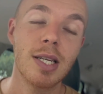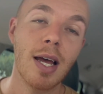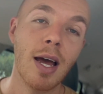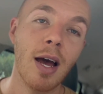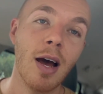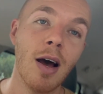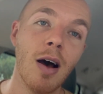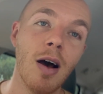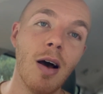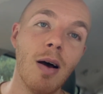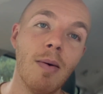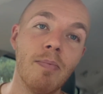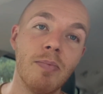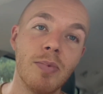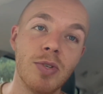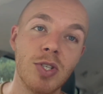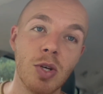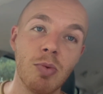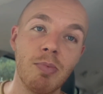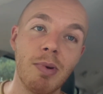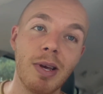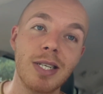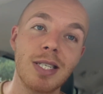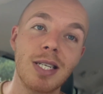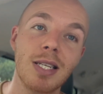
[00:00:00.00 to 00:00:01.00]
So
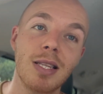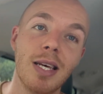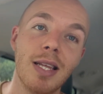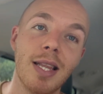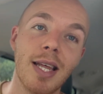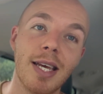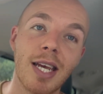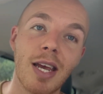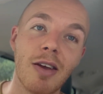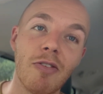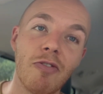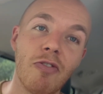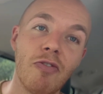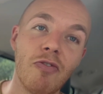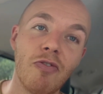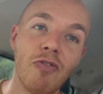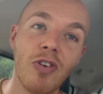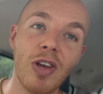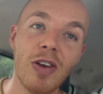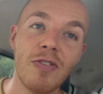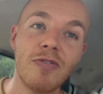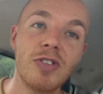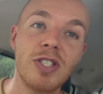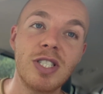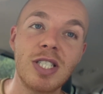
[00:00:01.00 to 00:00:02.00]
basically they give
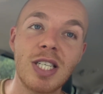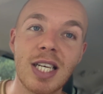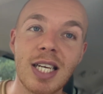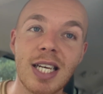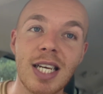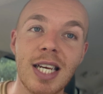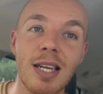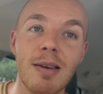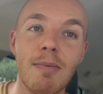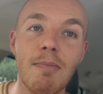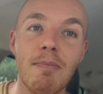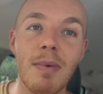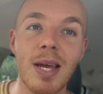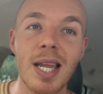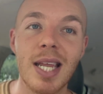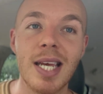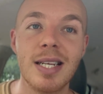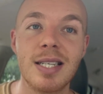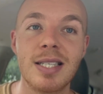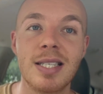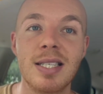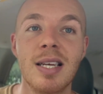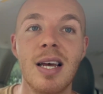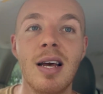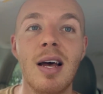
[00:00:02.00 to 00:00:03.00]
15
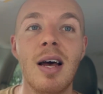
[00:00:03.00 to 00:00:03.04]
minutes